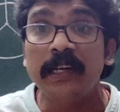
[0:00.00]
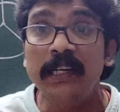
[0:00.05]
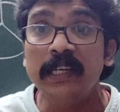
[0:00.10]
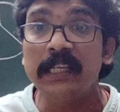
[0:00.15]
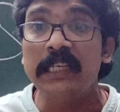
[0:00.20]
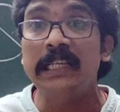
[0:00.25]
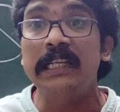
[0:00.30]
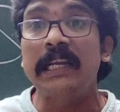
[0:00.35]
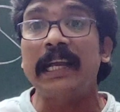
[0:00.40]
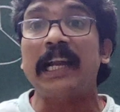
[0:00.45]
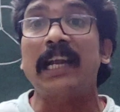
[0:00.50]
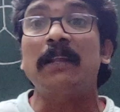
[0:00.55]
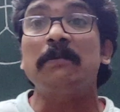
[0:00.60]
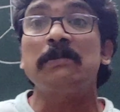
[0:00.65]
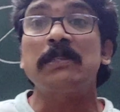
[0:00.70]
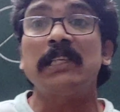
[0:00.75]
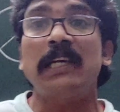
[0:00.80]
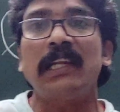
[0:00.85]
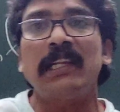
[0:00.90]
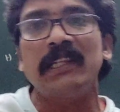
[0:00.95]
containing
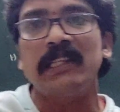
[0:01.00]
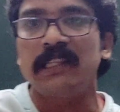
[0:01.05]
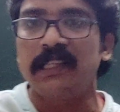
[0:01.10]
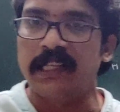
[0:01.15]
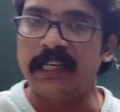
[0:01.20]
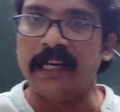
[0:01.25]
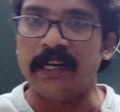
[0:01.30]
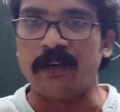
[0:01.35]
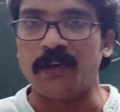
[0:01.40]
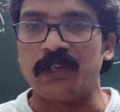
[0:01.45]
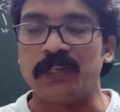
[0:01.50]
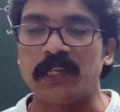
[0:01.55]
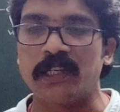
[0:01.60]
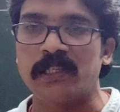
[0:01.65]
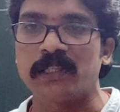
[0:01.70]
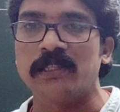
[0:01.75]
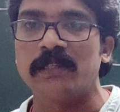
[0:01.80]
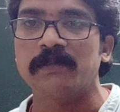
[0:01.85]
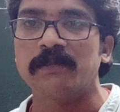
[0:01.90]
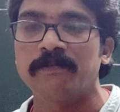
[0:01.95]
atoms are three
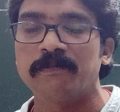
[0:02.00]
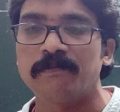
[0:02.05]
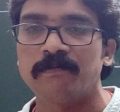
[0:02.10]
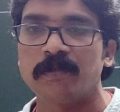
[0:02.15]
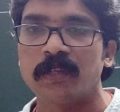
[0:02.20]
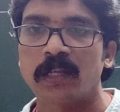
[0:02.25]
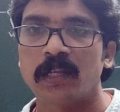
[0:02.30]
hydrogens.